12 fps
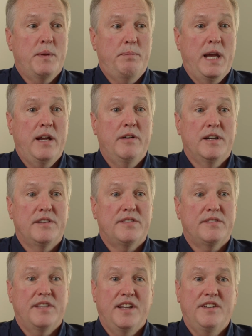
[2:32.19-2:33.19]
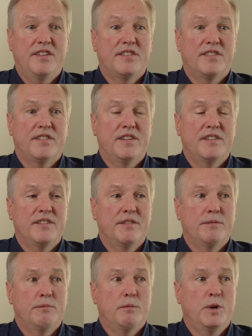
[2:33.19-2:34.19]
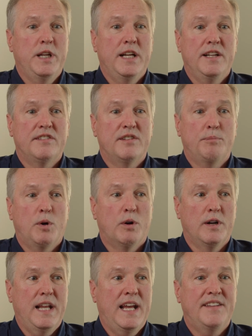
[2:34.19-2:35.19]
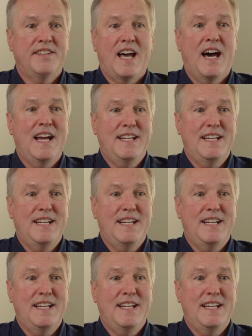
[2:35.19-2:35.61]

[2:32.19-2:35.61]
parents, they just were needing support, as I